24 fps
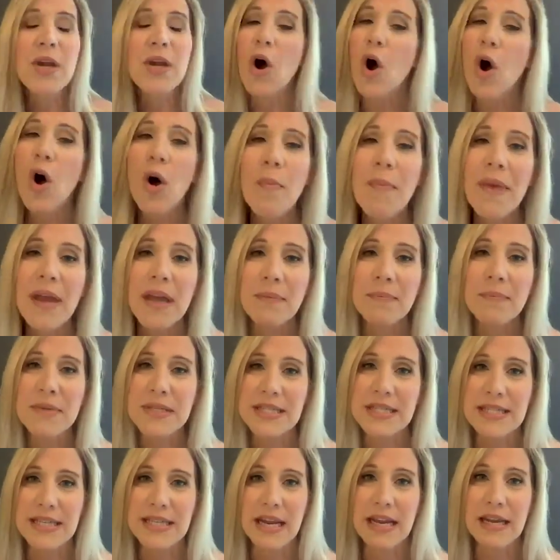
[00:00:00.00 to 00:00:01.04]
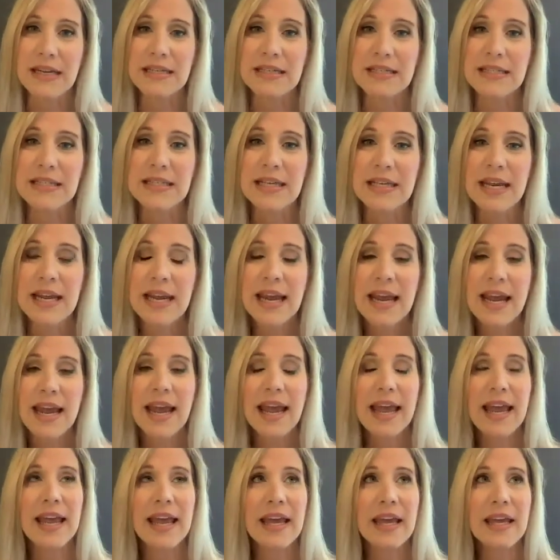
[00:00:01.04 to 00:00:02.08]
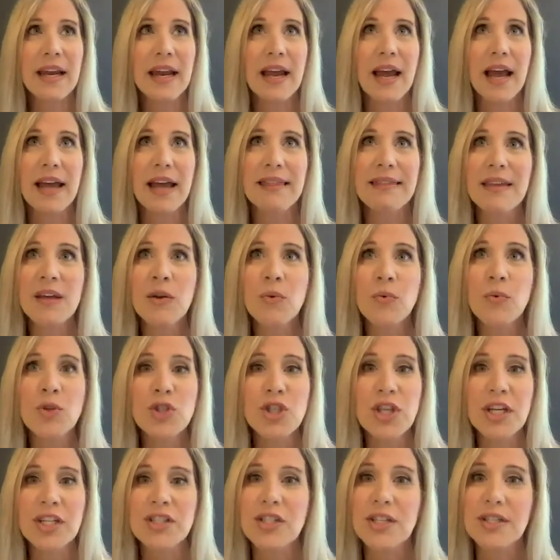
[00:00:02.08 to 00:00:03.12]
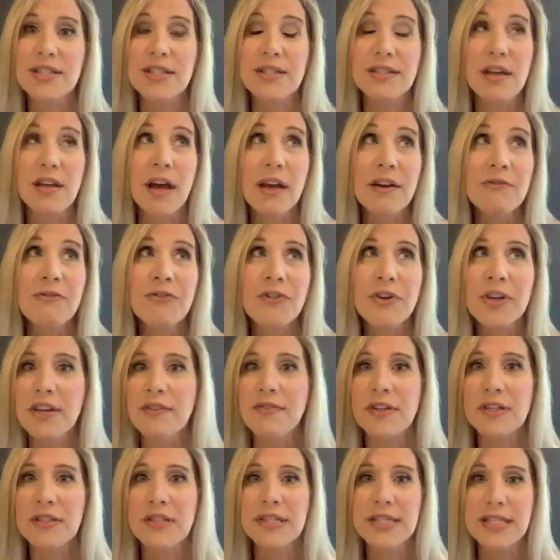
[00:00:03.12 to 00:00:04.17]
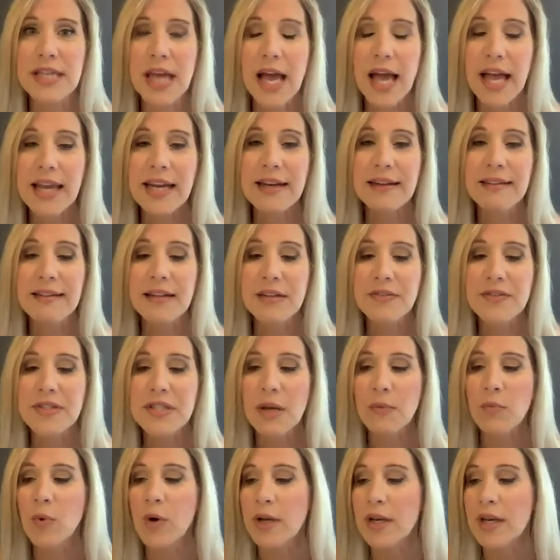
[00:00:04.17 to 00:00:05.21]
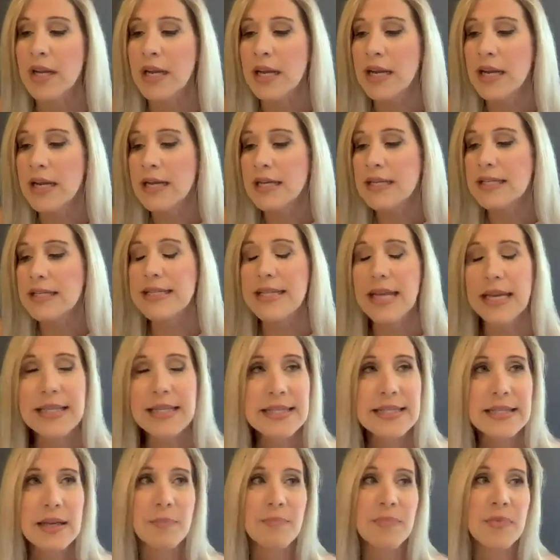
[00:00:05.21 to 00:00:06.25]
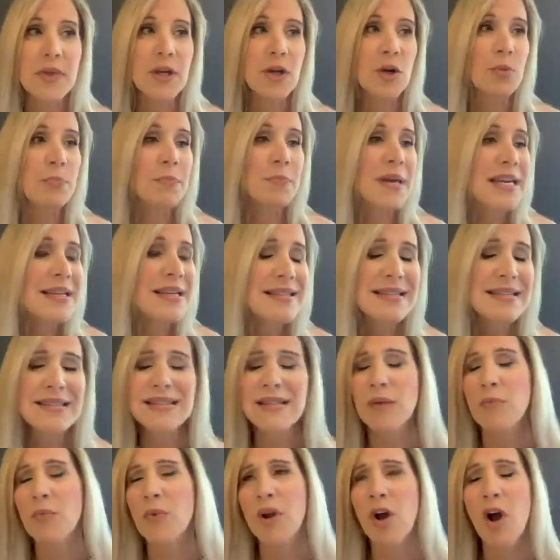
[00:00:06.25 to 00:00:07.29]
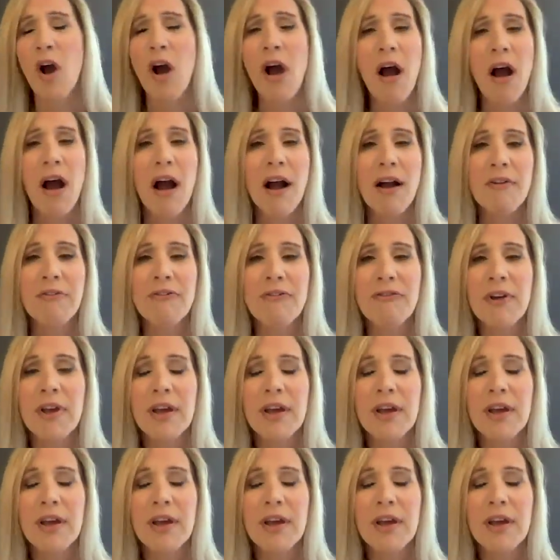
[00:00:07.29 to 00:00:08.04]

all make mistakes. And I think we're such an unforgiving society that if someone says something or pisses someone off,